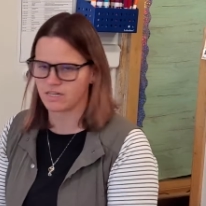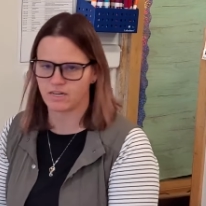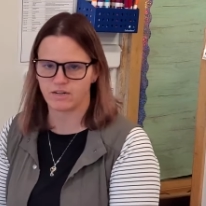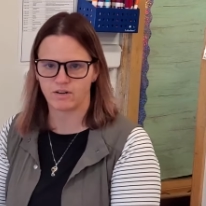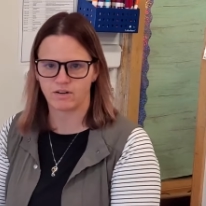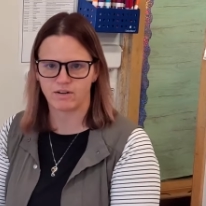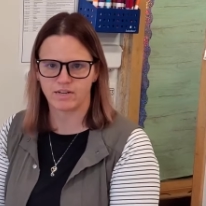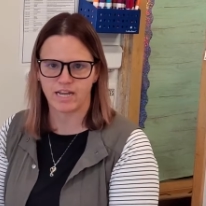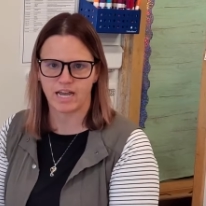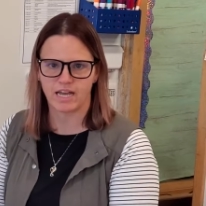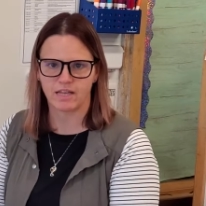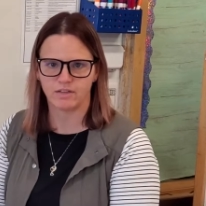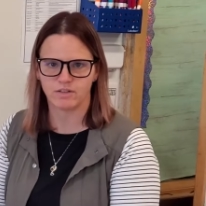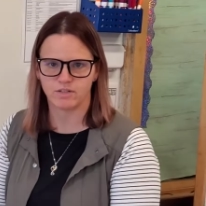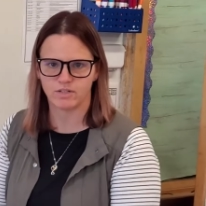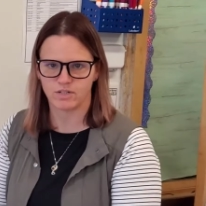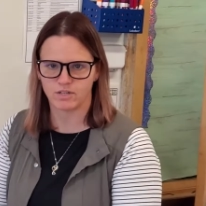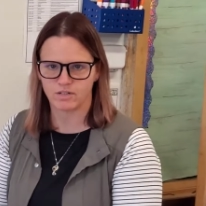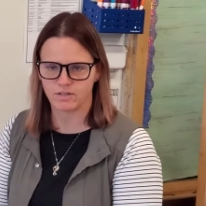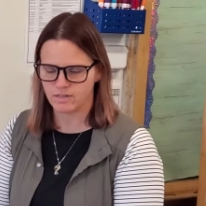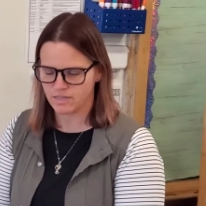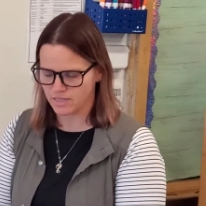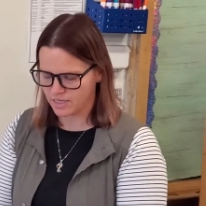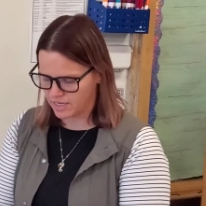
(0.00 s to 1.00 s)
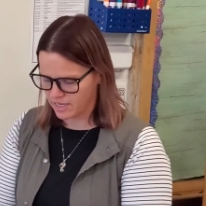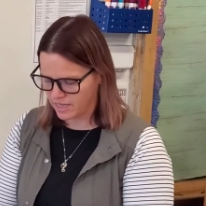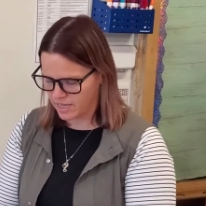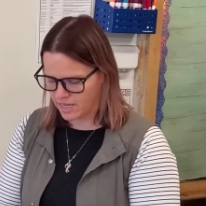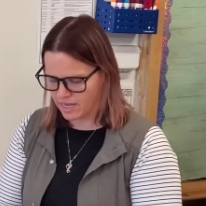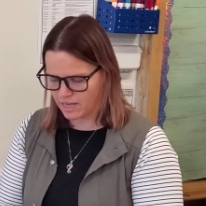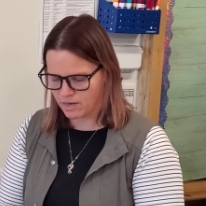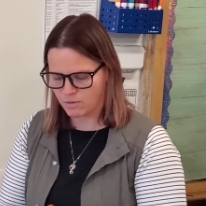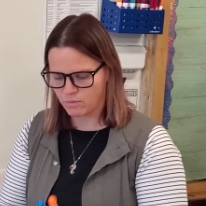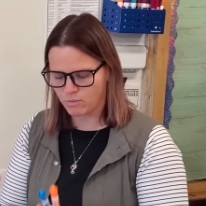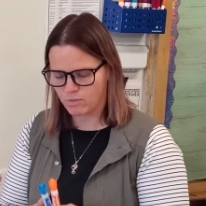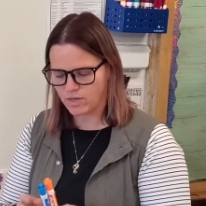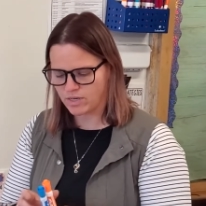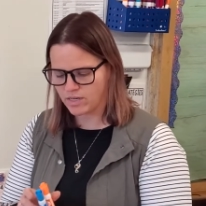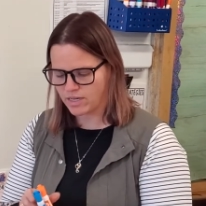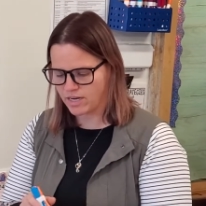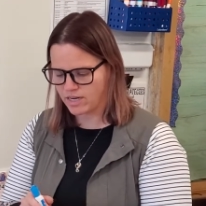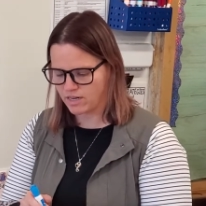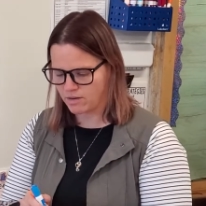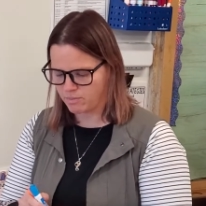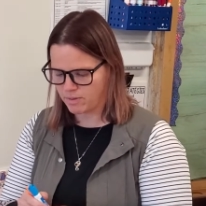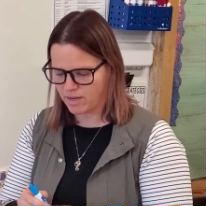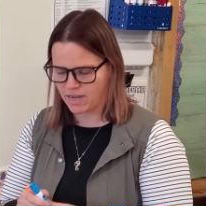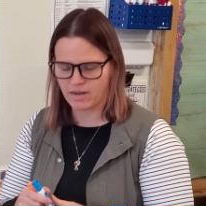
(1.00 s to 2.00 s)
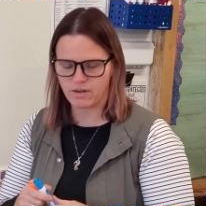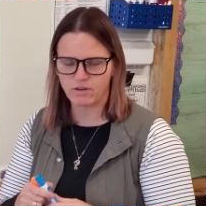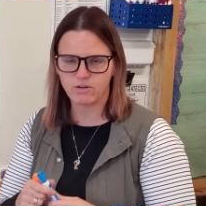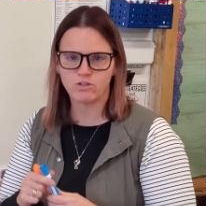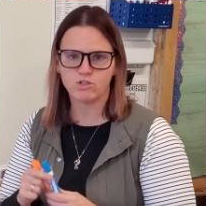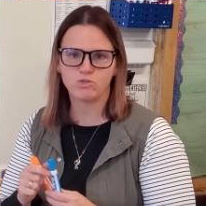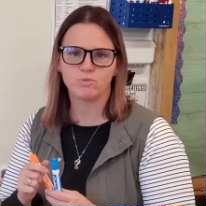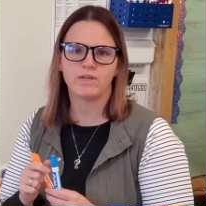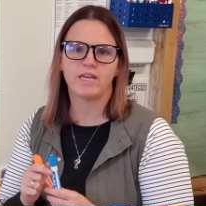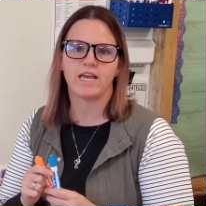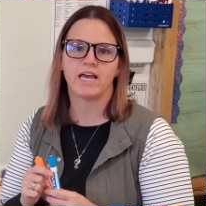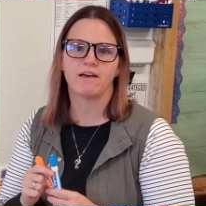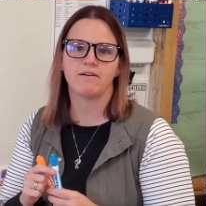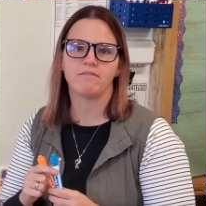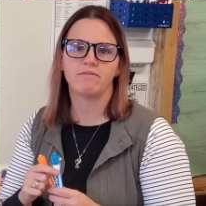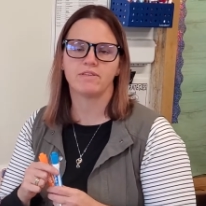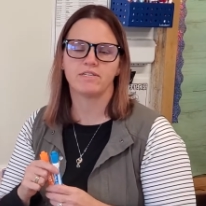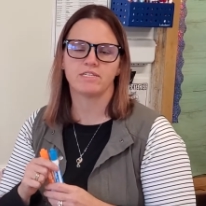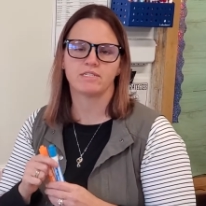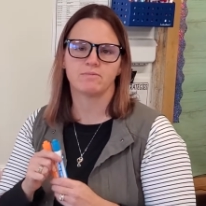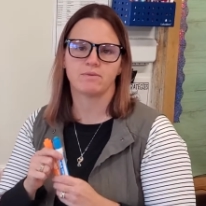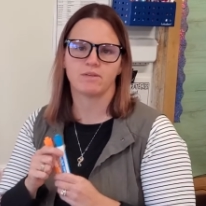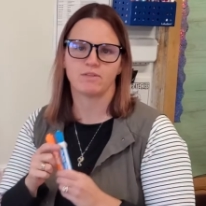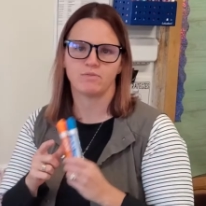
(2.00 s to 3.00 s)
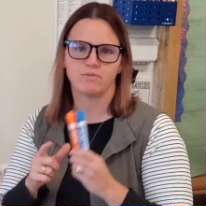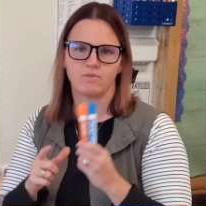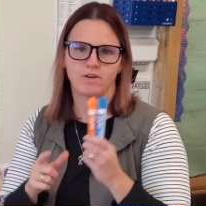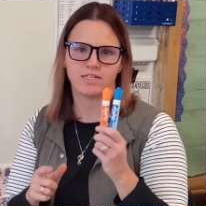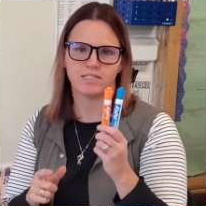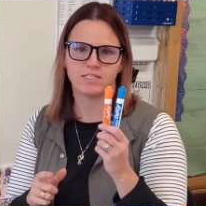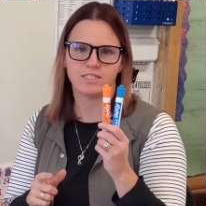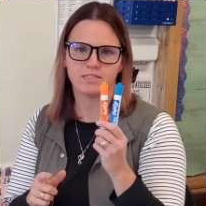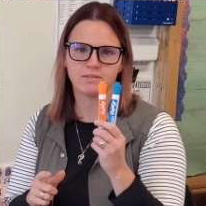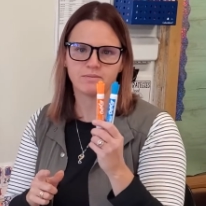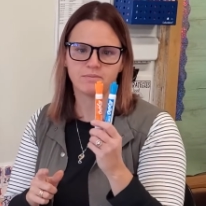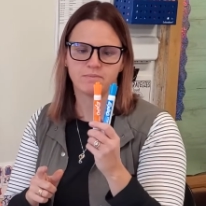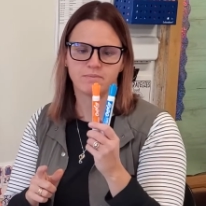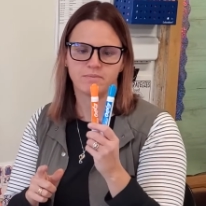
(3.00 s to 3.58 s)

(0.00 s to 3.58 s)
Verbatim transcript: on our calendar. And what kind of pattern do we have this month, friends?